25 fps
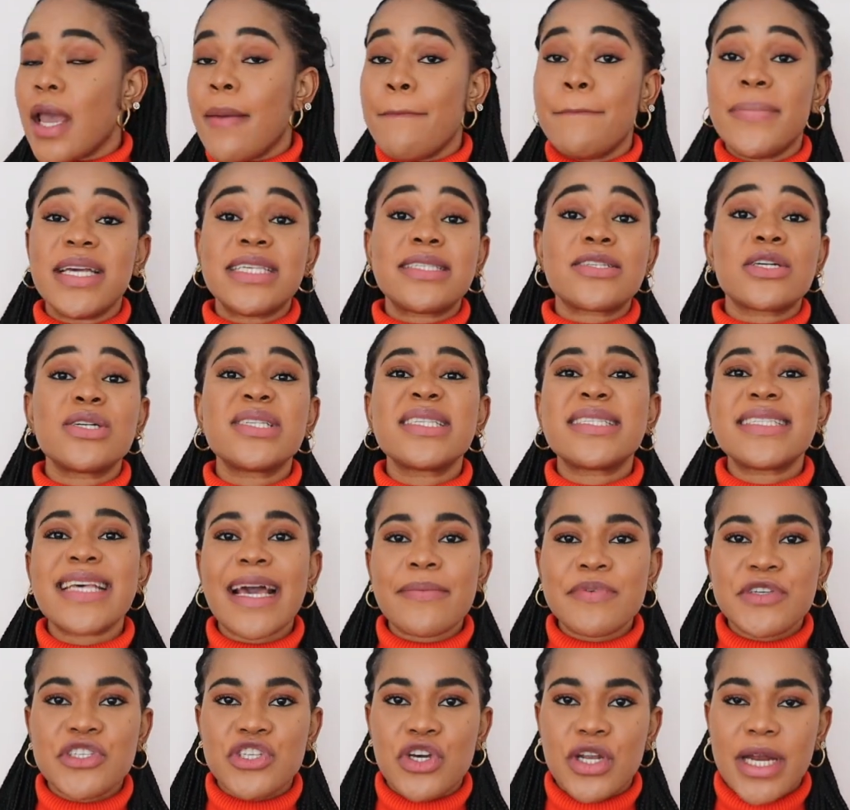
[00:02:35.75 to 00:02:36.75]

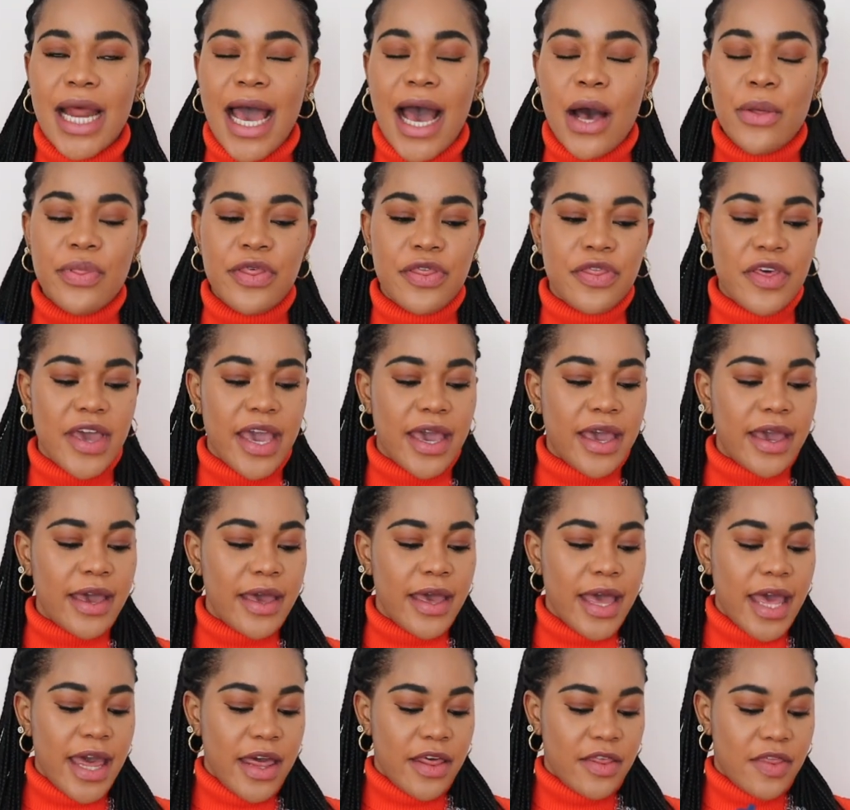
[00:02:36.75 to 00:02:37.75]
misconception out
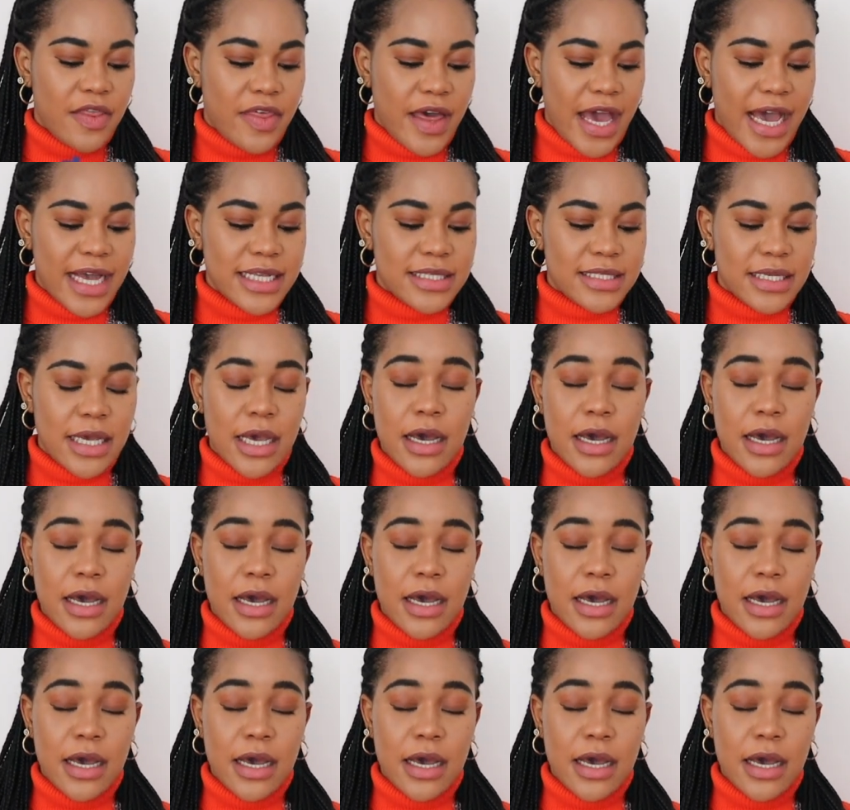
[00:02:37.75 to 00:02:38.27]
there that